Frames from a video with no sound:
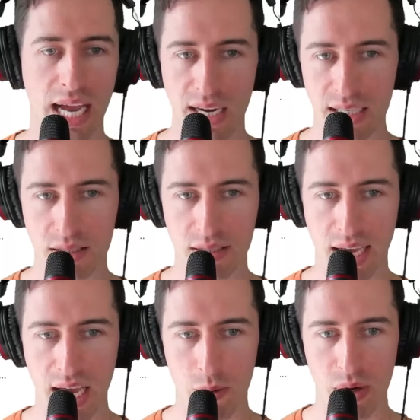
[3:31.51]
And let's
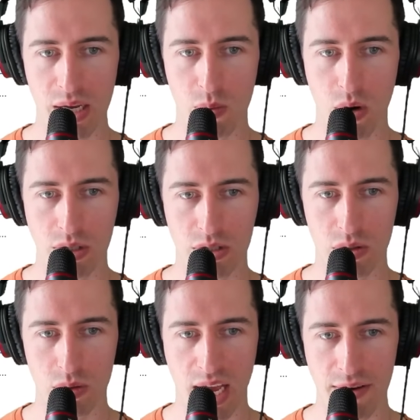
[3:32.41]
say we want
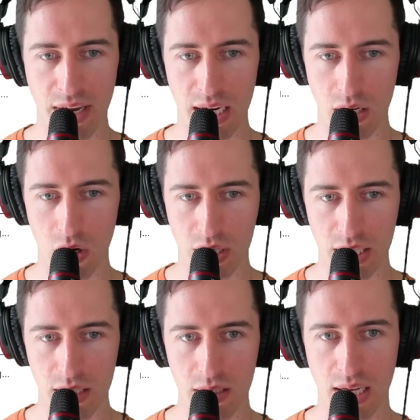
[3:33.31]
to have a
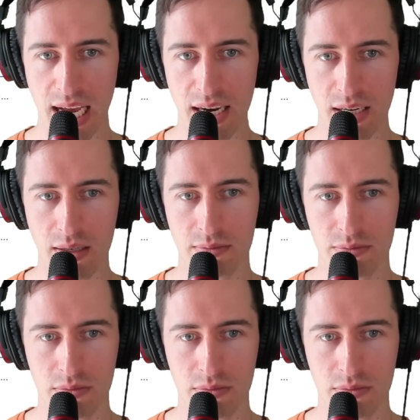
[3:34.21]
login heading